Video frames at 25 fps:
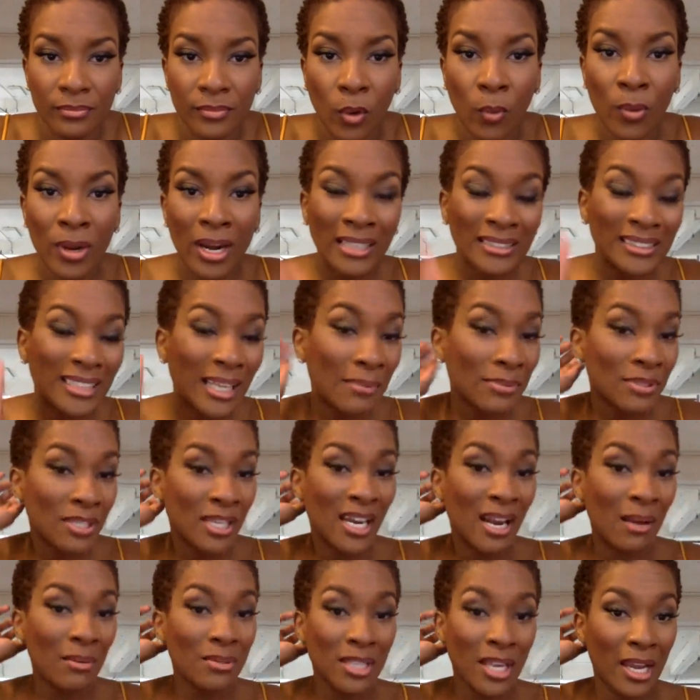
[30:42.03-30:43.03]
When I stopped
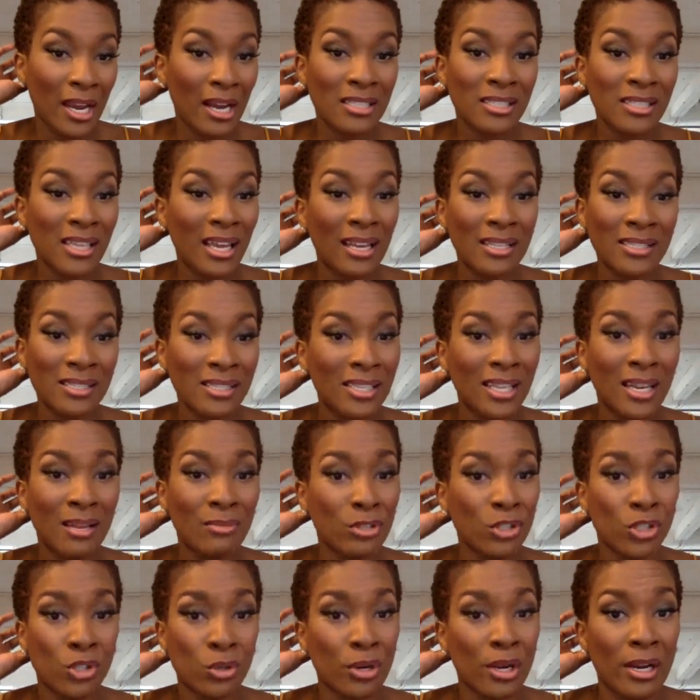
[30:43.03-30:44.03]
saying I was a hairstylist and said I
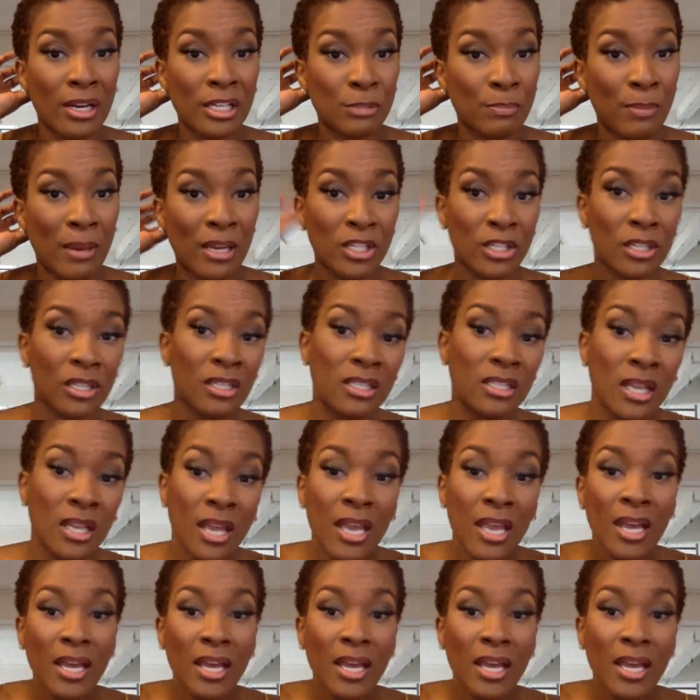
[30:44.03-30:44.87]
was a short hair specialist,